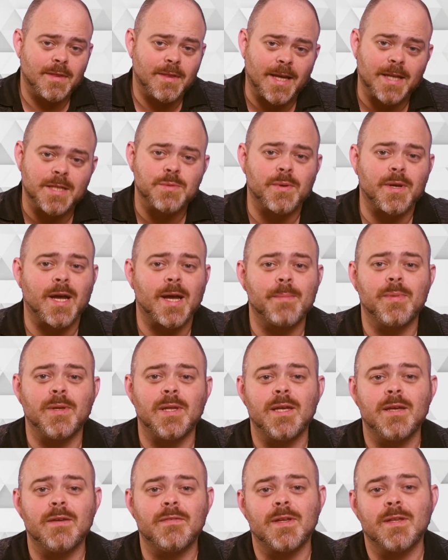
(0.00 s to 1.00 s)
That's what I
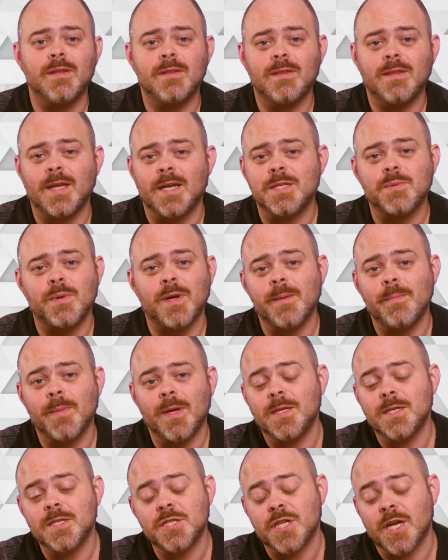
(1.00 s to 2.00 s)
believe, and that's what I
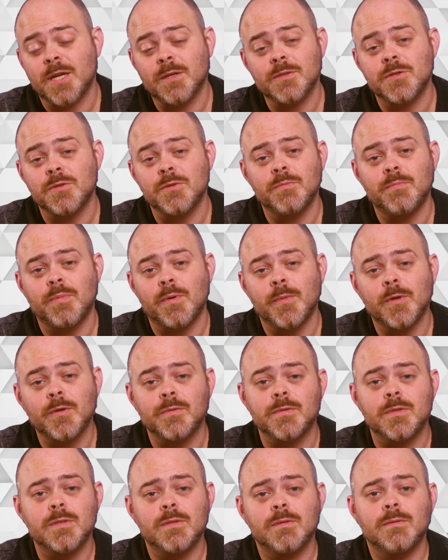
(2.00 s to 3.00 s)
made this channel to
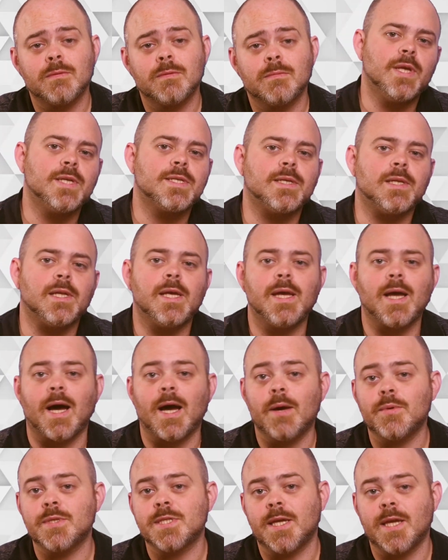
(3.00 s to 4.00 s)
promote.
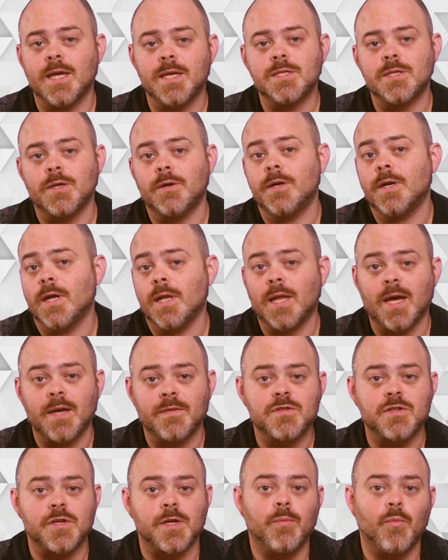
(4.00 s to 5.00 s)
Recently, I was a guest on a
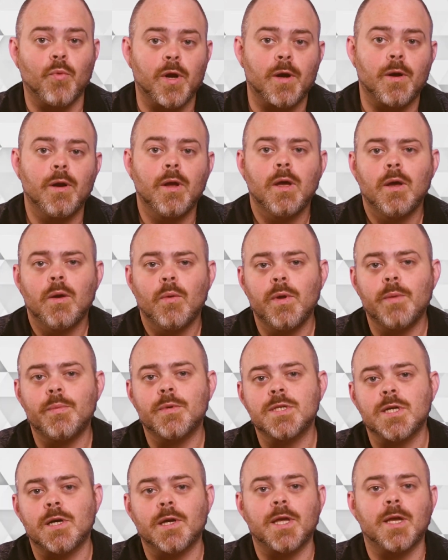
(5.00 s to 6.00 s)
live stream where
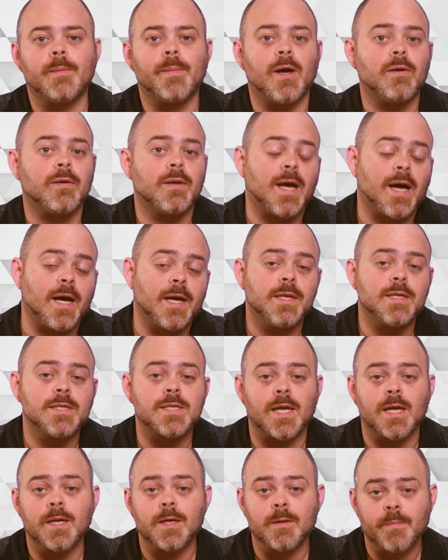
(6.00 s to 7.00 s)
we were talking about
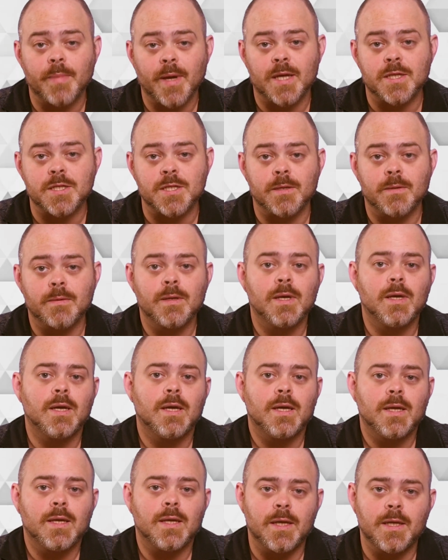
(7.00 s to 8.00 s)
kindness and compassion.
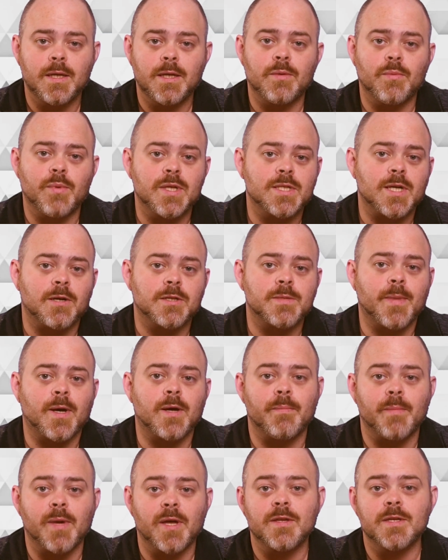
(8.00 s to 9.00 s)
In it, we talked
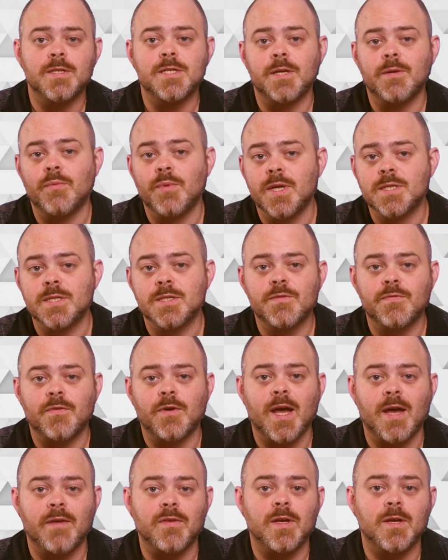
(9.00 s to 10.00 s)
about methods and reasons
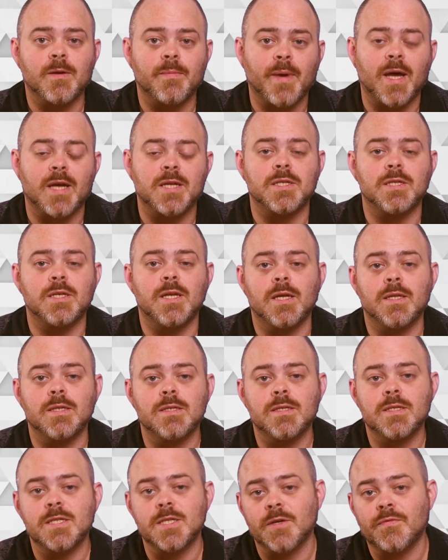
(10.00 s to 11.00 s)
for having compassion
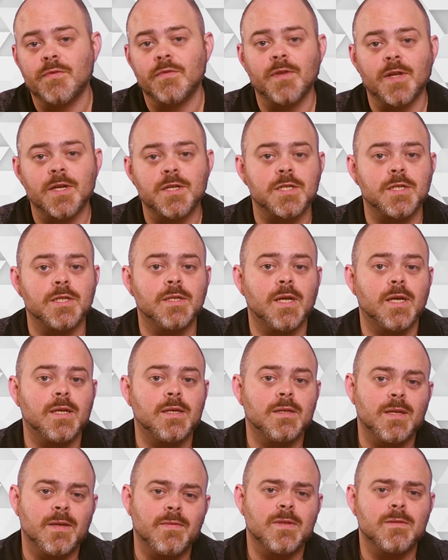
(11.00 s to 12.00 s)
and self-reflection,
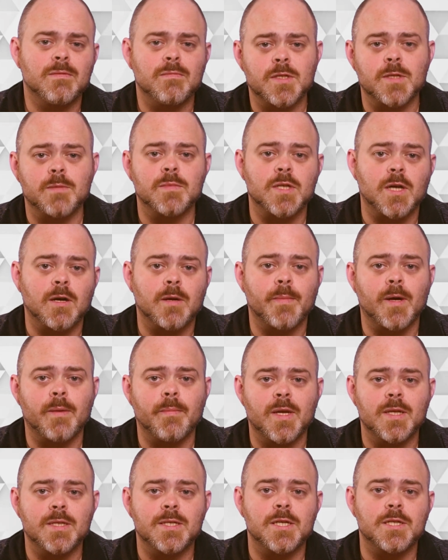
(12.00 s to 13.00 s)
and even some talk
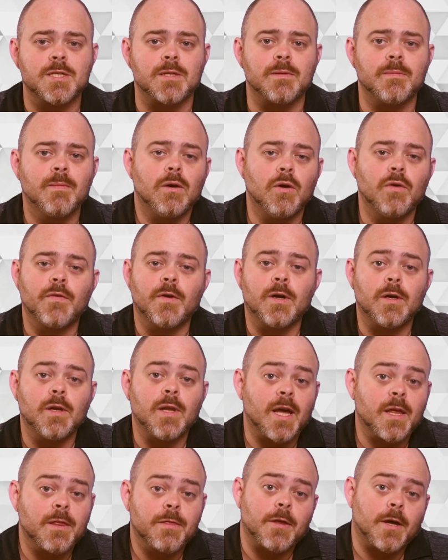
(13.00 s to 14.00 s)
about meditation.
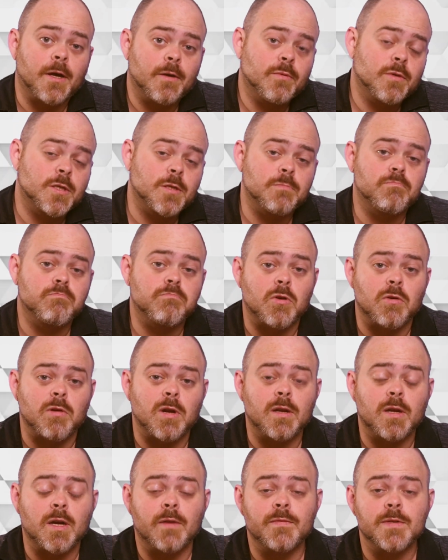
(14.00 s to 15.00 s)
Overall, I thought it was a
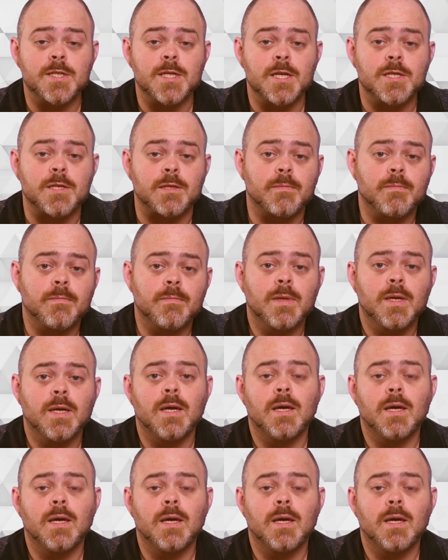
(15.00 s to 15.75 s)
great conversation.